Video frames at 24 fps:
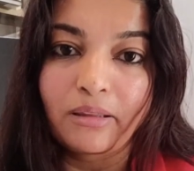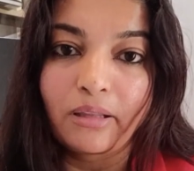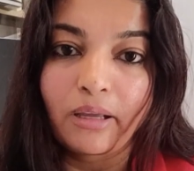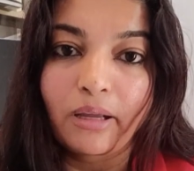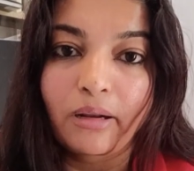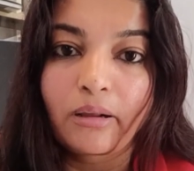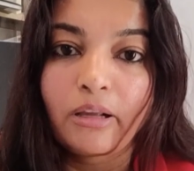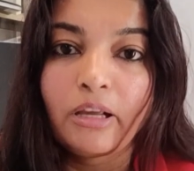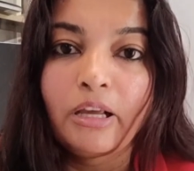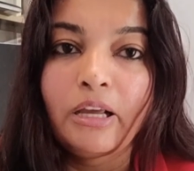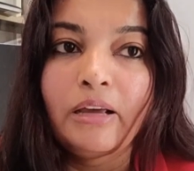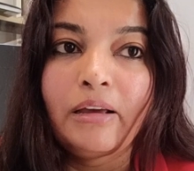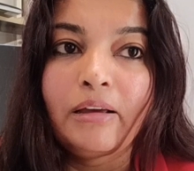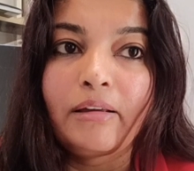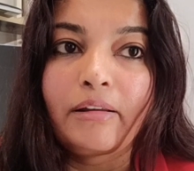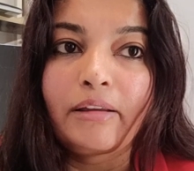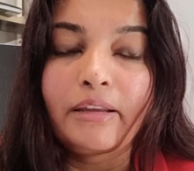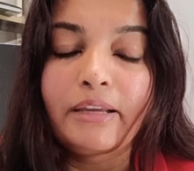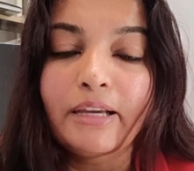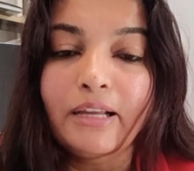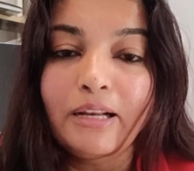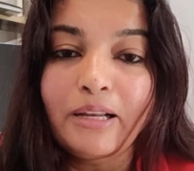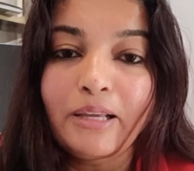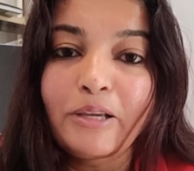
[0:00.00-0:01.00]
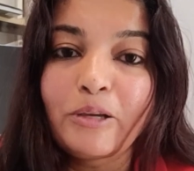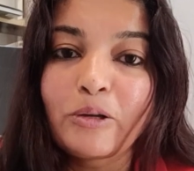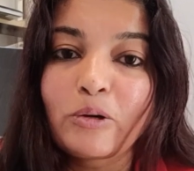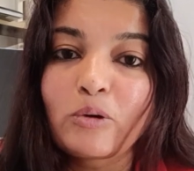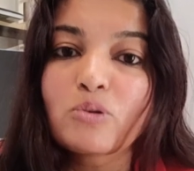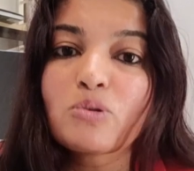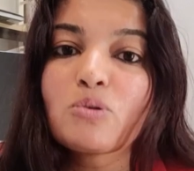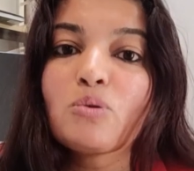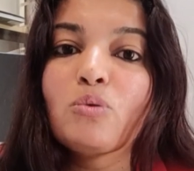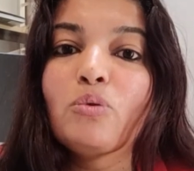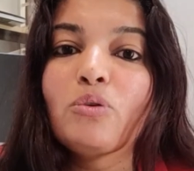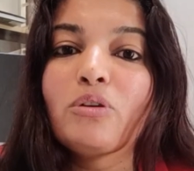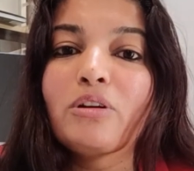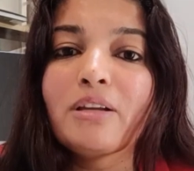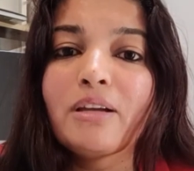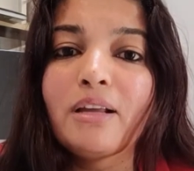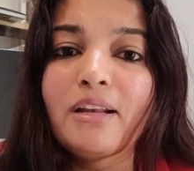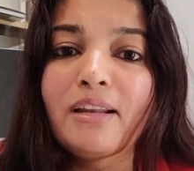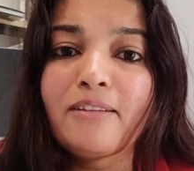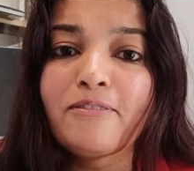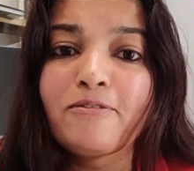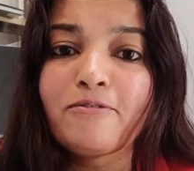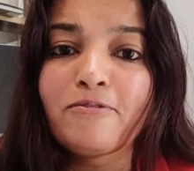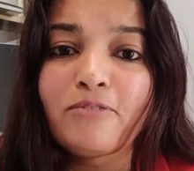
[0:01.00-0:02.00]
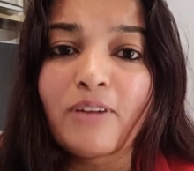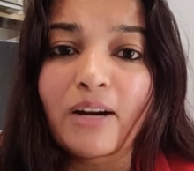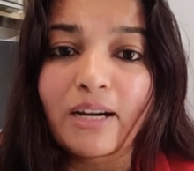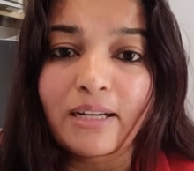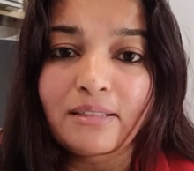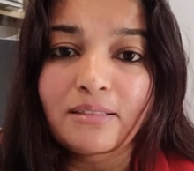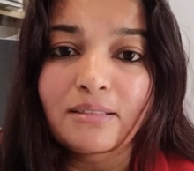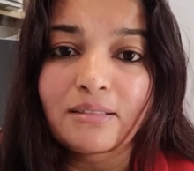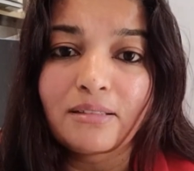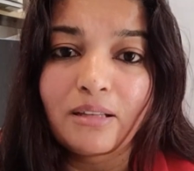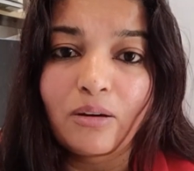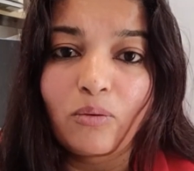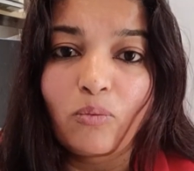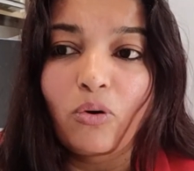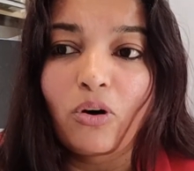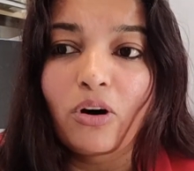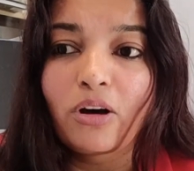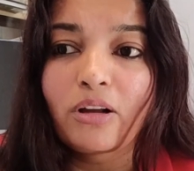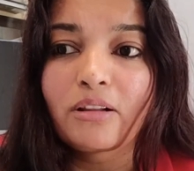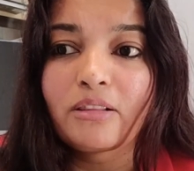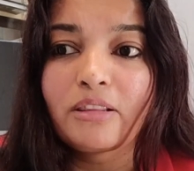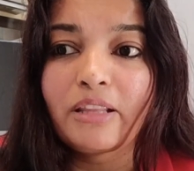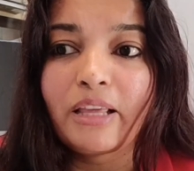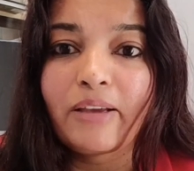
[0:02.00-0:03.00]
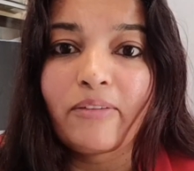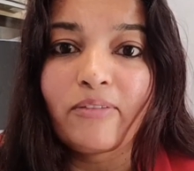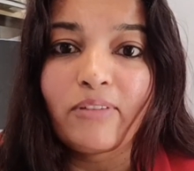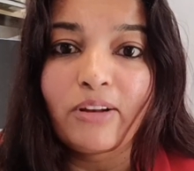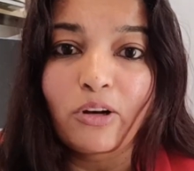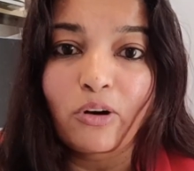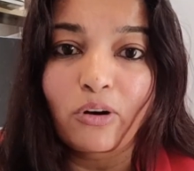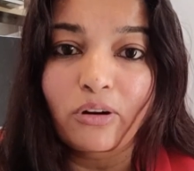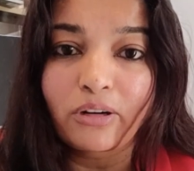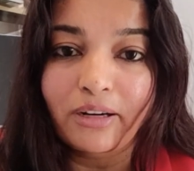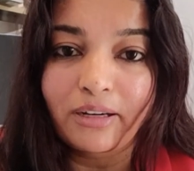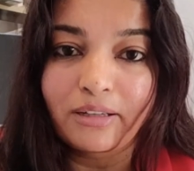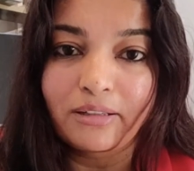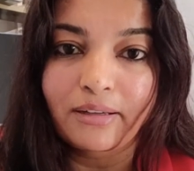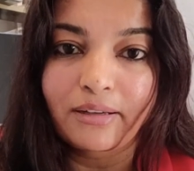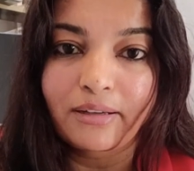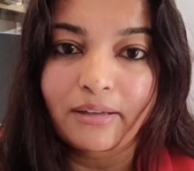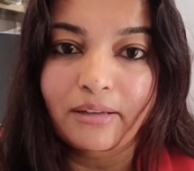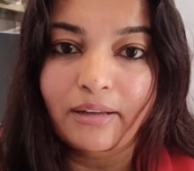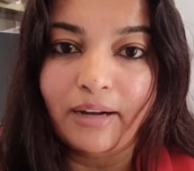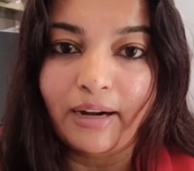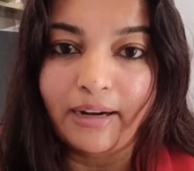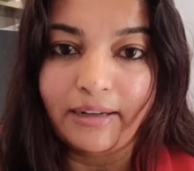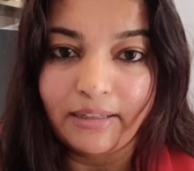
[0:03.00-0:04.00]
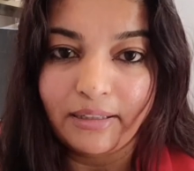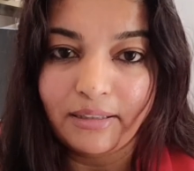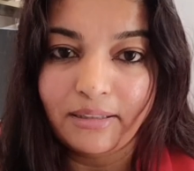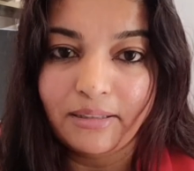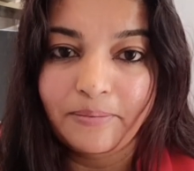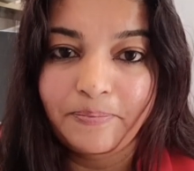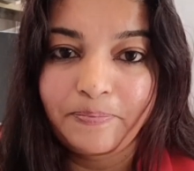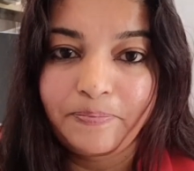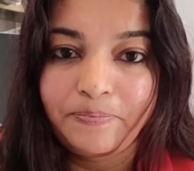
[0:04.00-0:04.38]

The real heroes who really fight the war, they will not get the credit.